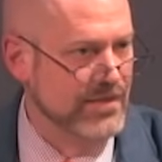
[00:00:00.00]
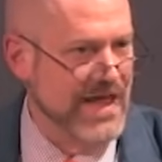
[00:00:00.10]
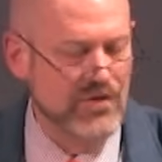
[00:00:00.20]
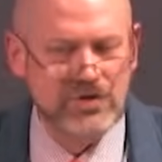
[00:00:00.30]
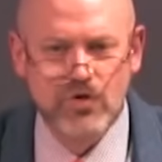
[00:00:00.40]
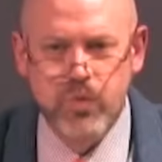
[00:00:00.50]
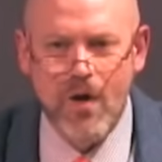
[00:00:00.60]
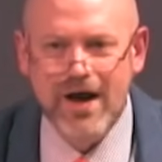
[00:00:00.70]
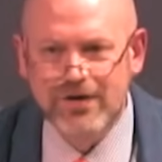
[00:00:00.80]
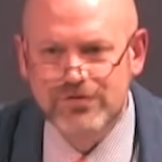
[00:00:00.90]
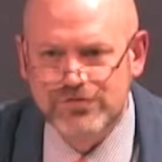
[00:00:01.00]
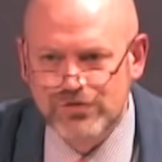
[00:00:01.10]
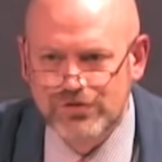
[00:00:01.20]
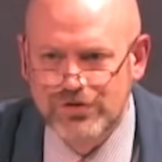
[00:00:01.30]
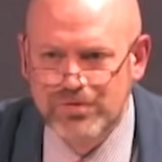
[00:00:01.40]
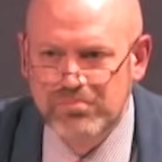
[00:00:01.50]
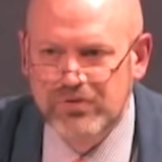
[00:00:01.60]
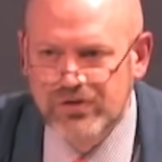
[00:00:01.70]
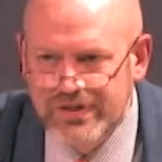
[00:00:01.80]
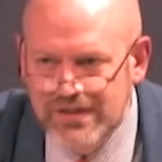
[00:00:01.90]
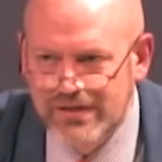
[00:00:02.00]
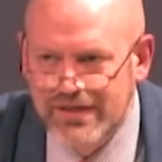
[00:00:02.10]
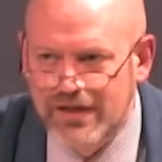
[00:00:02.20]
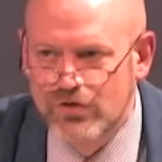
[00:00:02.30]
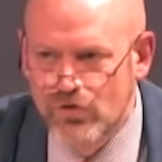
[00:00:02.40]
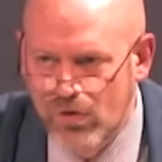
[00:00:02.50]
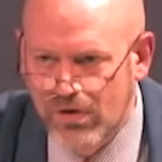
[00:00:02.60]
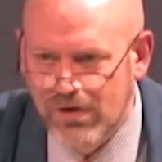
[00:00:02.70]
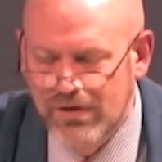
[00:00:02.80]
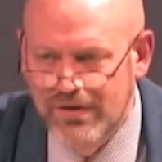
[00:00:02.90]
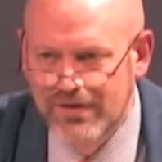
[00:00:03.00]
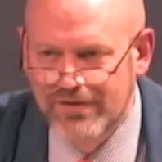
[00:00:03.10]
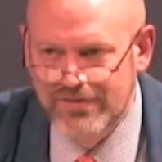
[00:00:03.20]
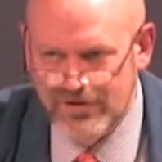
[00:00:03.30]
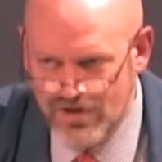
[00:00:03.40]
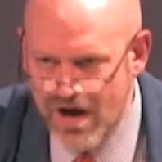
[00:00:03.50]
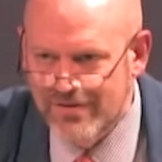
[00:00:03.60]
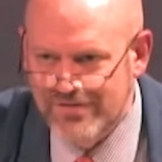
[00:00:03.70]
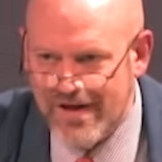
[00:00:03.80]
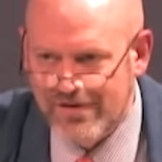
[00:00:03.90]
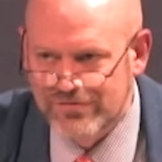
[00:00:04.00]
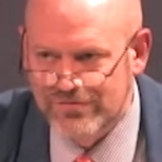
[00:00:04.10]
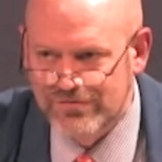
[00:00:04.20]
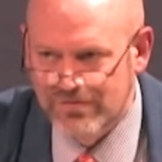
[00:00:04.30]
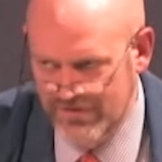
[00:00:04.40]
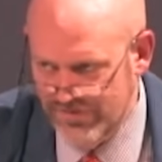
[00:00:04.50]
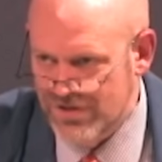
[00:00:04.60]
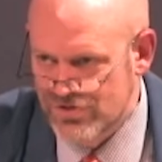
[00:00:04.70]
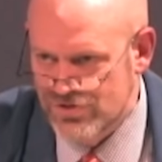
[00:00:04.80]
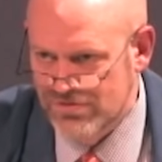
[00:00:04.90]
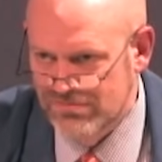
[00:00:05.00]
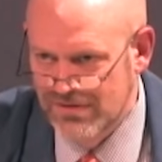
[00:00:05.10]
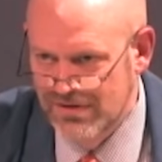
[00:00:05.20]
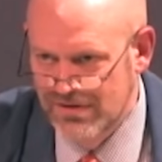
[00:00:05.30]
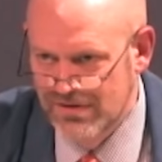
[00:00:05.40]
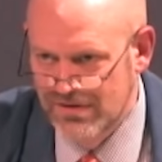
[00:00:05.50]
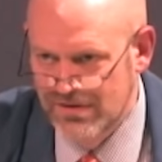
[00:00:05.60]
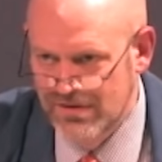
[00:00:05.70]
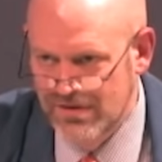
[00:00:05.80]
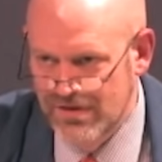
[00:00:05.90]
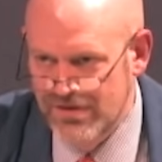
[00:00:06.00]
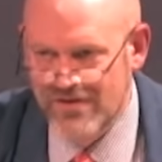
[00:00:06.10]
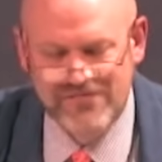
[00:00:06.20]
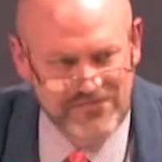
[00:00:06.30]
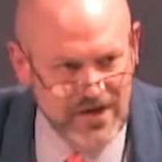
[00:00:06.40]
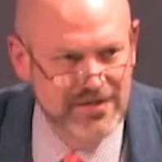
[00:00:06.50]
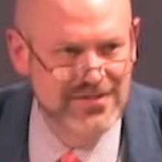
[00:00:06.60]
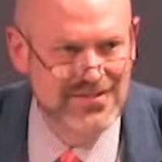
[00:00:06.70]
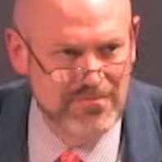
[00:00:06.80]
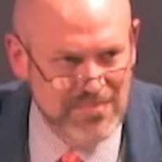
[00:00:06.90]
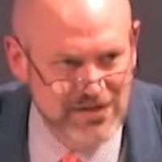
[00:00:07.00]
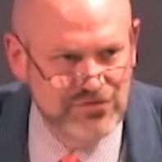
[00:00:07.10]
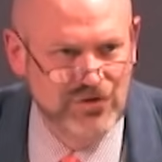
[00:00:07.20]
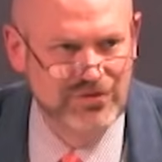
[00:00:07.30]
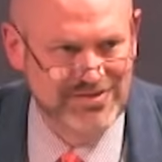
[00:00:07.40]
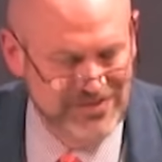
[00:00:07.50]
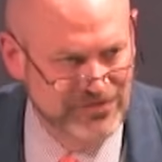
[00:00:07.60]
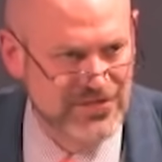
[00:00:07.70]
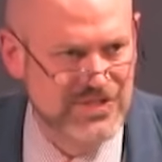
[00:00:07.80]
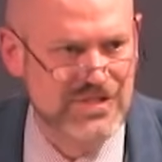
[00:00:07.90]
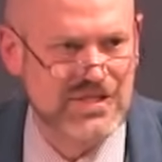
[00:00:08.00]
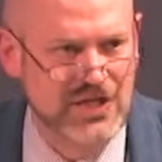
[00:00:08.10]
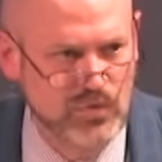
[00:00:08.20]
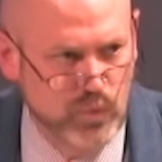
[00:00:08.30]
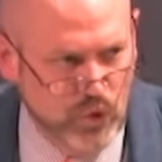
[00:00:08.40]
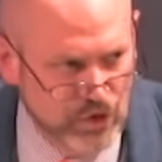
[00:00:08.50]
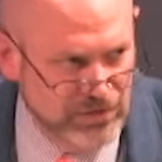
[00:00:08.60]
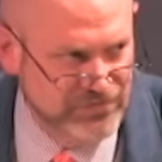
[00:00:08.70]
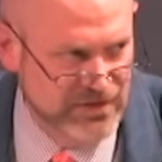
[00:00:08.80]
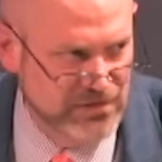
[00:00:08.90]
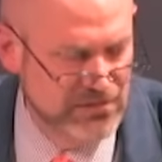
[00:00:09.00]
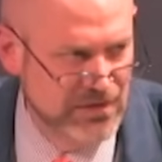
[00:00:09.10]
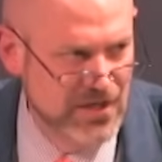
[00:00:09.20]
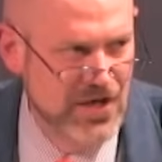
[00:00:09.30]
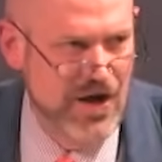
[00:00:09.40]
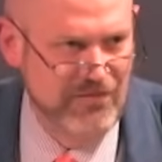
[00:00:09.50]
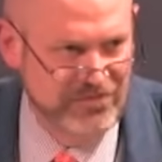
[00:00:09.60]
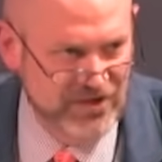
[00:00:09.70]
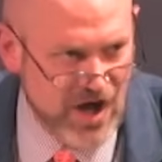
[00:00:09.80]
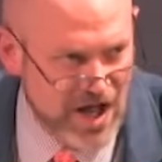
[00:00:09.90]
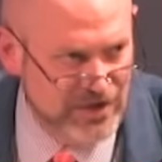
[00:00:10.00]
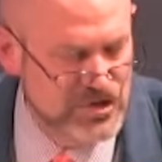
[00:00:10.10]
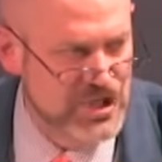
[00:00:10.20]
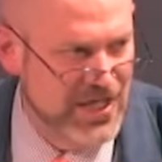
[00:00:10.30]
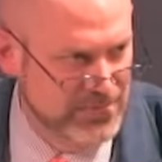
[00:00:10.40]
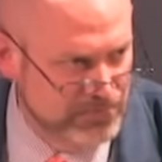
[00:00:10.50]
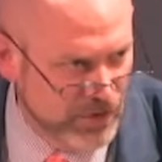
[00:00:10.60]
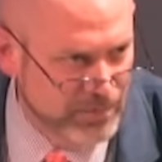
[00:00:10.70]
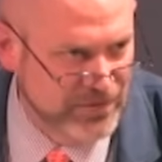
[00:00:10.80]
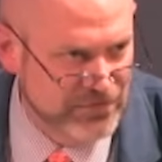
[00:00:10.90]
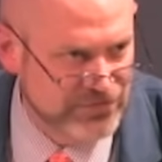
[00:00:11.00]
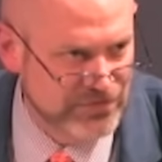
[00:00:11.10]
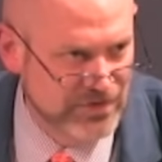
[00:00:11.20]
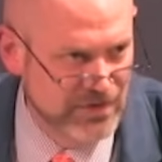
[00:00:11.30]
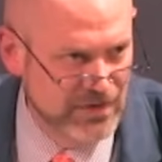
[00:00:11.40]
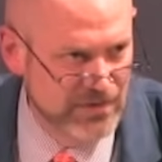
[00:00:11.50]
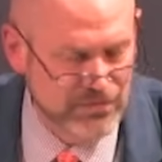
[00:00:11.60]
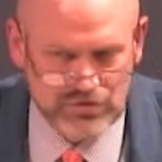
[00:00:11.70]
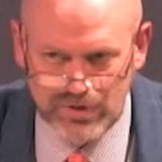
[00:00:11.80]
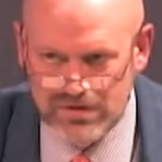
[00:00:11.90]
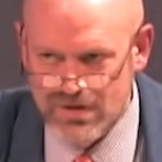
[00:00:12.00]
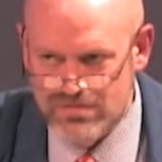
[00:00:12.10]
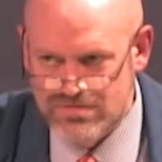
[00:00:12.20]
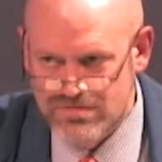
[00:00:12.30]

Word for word: That requires you to completely ignore the context of each. The fundamental differences in worldview, of theology and purpose between those.